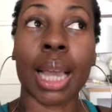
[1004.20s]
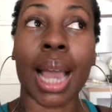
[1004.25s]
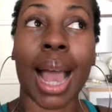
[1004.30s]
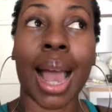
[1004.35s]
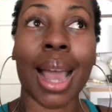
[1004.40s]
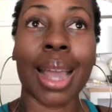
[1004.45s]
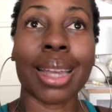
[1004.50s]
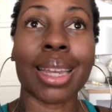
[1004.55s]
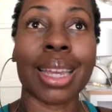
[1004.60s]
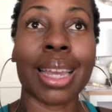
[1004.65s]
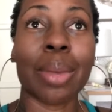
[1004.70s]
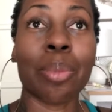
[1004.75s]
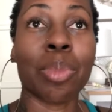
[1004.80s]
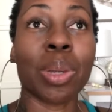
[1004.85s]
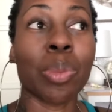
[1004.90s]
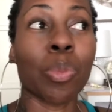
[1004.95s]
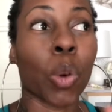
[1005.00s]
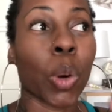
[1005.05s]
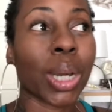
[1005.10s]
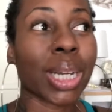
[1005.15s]
I can
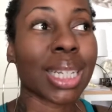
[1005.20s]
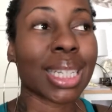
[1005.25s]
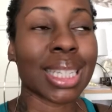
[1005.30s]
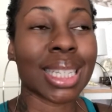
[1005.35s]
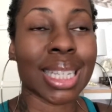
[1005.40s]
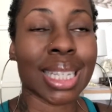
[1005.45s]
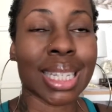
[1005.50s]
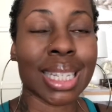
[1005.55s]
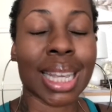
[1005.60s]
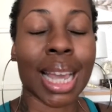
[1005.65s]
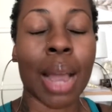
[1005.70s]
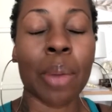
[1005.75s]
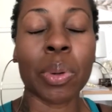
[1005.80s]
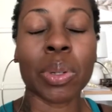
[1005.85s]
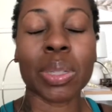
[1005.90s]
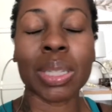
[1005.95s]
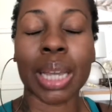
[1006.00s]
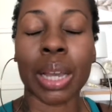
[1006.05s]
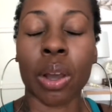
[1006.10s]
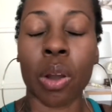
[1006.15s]
be more consistent. I
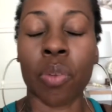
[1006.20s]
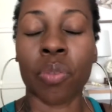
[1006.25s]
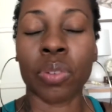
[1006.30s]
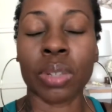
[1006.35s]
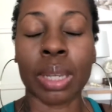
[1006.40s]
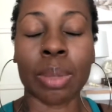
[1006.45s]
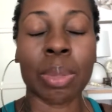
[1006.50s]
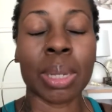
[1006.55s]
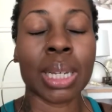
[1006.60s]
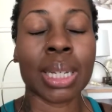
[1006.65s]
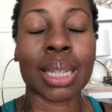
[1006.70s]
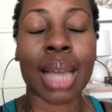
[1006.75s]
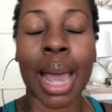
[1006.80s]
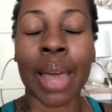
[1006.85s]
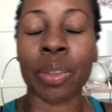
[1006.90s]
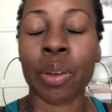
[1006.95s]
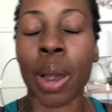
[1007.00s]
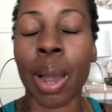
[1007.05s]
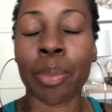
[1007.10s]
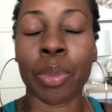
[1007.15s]
won't say hopefully, because
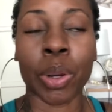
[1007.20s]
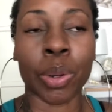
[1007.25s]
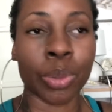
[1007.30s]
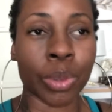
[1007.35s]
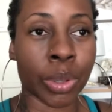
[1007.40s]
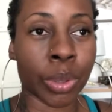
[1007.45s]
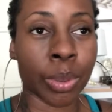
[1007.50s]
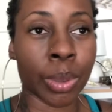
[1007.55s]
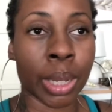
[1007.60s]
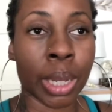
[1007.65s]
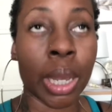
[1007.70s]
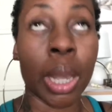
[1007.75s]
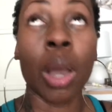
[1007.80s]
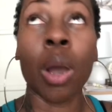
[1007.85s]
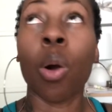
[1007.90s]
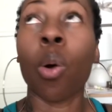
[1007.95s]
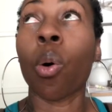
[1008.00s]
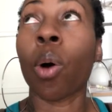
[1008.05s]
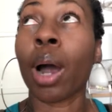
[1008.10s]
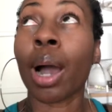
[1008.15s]
either I'm going to do it
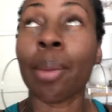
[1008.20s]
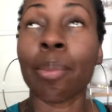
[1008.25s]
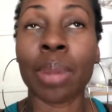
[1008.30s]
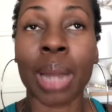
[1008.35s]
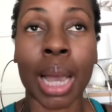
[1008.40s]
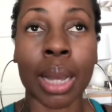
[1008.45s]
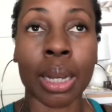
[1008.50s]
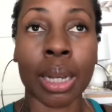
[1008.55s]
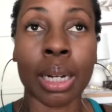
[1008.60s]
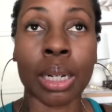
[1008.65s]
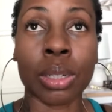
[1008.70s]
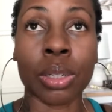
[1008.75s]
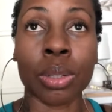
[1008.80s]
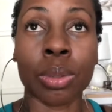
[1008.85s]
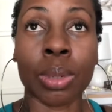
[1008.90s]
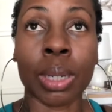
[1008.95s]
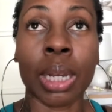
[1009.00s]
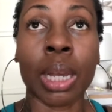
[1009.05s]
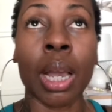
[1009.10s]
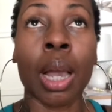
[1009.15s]
or I'm not going to do
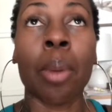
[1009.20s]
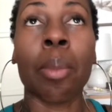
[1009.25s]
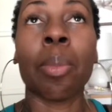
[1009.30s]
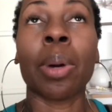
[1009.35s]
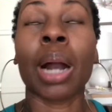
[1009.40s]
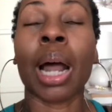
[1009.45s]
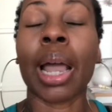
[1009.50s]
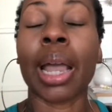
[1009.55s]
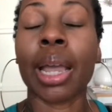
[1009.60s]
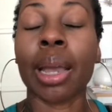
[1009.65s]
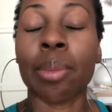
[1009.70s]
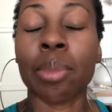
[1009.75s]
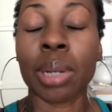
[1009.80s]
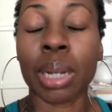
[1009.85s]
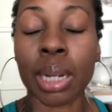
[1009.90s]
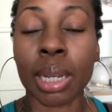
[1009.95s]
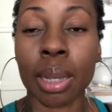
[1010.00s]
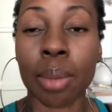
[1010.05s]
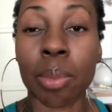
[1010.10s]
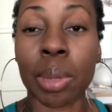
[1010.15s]
it. But I am going
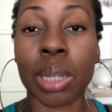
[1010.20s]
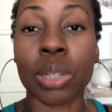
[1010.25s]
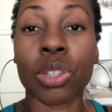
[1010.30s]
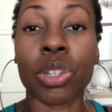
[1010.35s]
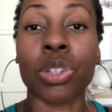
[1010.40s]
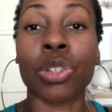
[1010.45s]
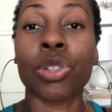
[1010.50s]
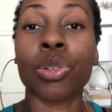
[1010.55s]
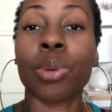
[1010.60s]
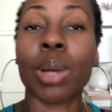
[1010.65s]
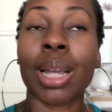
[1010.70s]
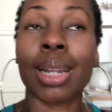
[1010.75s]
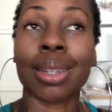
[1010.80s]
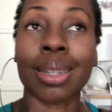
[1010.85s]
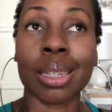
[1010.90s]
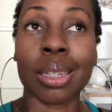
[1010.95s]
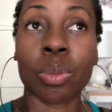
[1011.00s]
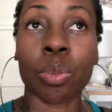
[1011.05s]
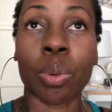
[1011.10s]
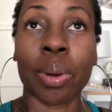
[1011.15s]
to commit to do at
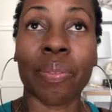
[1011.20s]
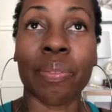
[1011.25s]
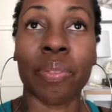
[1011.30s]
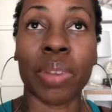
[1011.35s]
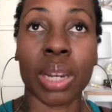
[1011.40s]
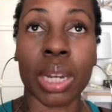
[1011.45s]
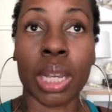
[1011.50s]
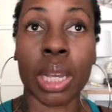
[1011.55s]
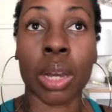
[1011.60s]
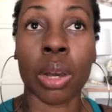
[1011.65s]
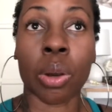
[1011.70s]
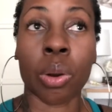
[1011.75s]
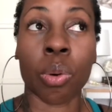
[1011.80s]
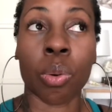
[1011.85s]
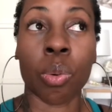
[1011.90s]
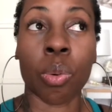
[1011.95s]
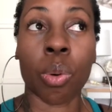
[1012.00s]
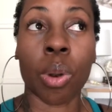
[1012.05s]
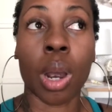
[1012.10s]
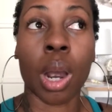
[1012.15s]
least one
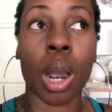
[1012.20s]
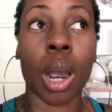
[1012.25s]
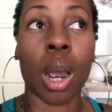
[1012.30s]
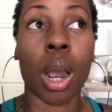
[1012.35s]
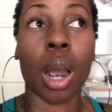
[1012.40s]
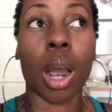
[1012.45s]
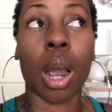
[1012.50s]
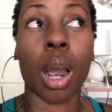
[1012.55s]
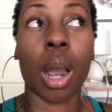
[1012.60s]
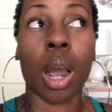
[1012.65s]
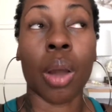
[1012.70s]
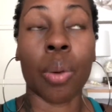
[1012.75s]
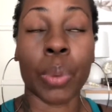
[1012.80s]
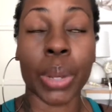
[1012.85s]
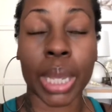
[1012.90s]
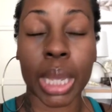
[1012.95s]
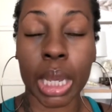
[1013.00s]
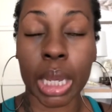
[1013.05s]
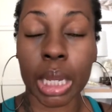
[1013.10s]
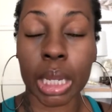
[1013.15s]
video a
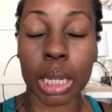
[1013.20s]
week.